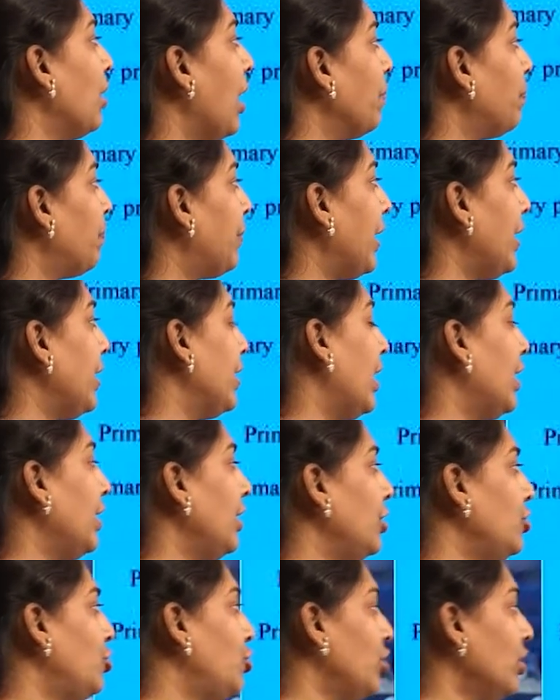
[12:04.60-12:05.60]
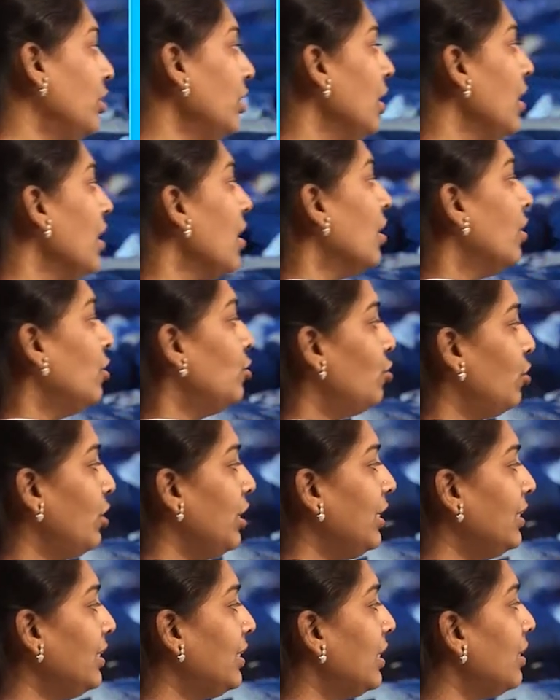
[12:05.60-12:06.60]
upright condition. So,
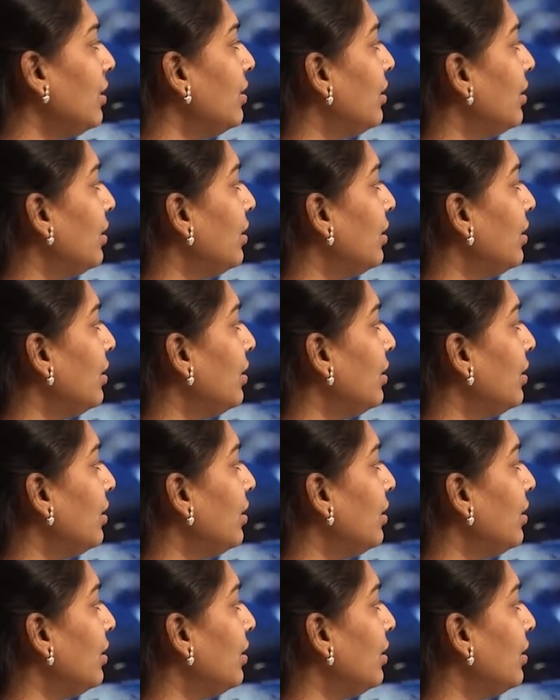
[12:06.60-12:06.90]
these are